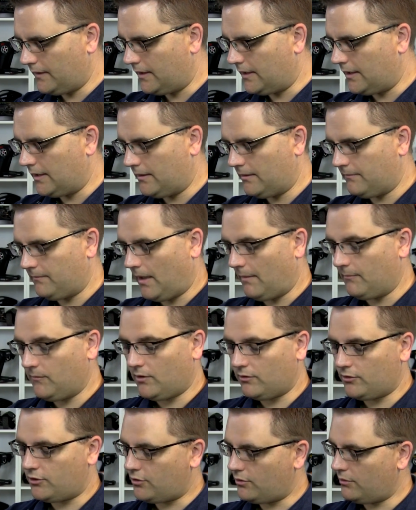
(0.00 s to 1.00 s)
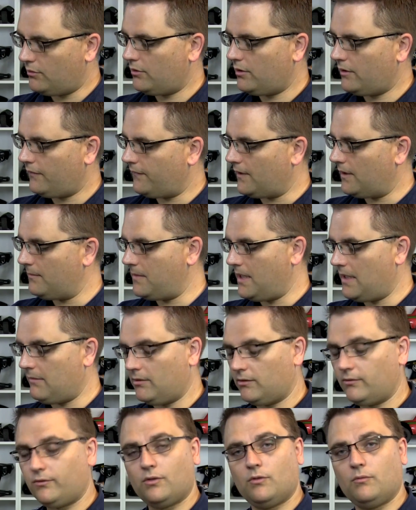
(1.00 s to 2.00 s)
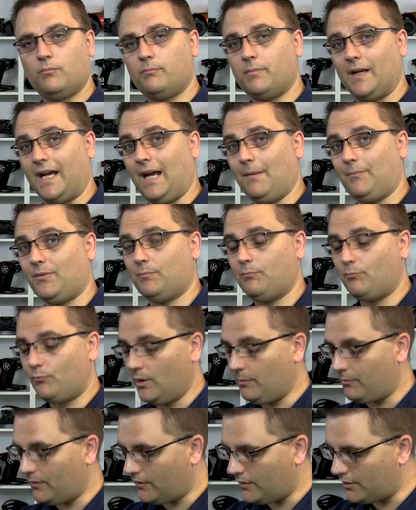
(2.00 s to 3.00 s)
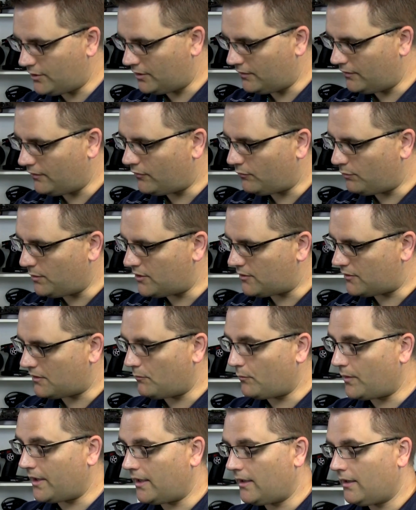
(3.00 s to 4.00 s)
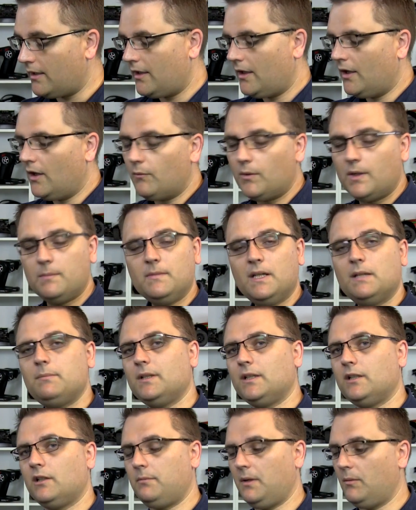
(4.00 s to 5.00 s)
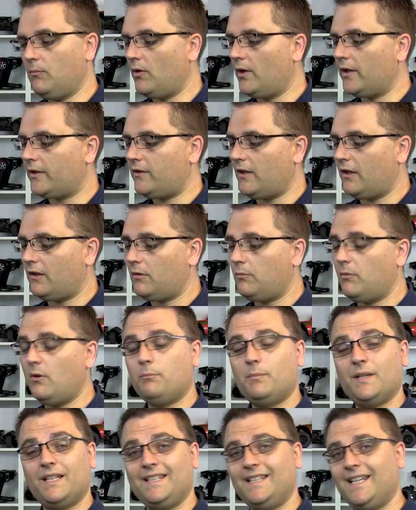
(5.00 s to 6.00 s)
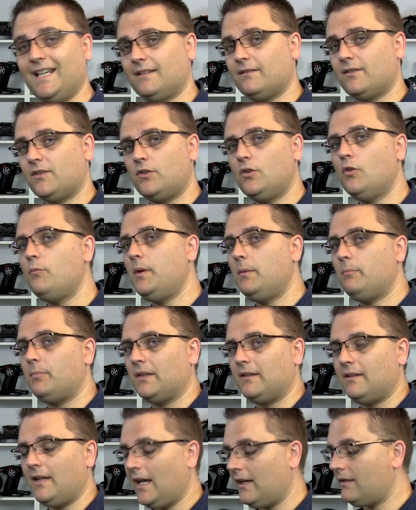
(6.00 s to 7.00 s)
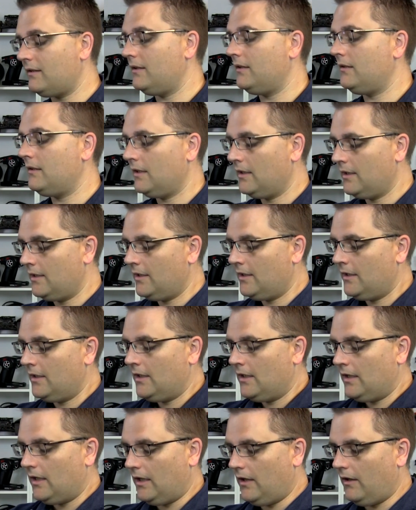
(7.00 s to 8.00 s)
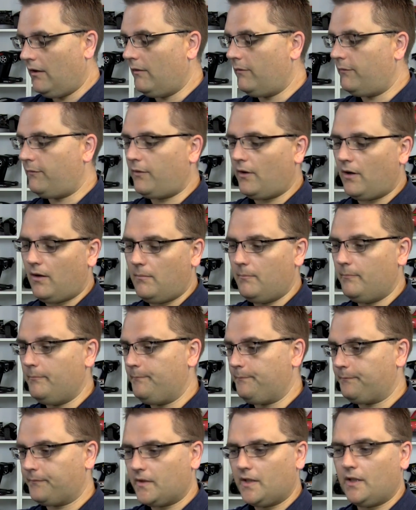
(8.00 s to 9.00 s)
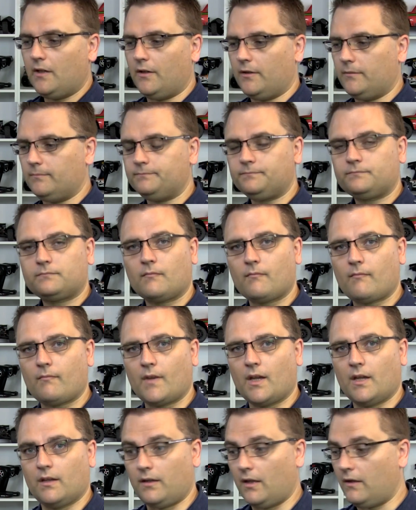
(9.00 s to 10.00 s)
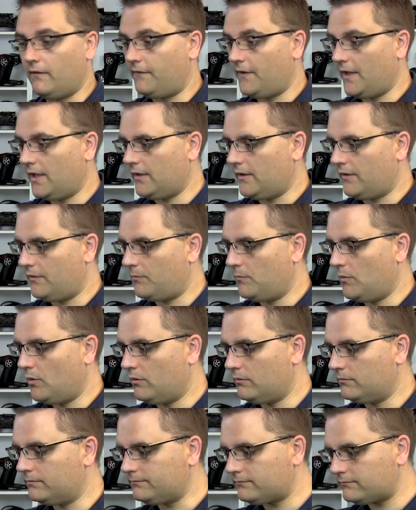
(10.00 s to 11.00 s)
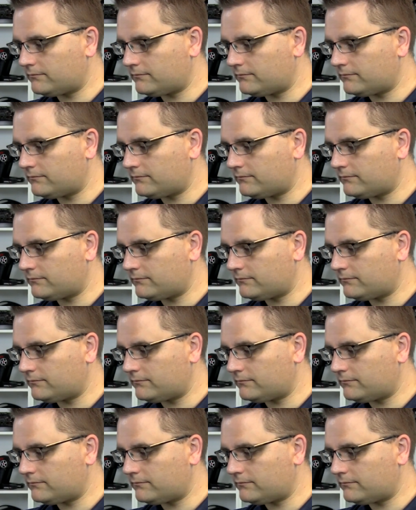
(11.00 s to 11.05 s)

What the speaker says: I'm not sure if I'm able to perhaps reposition this switch somewhere where it may be a little bit more accessible, but yet still be protected from, you know, the fairly small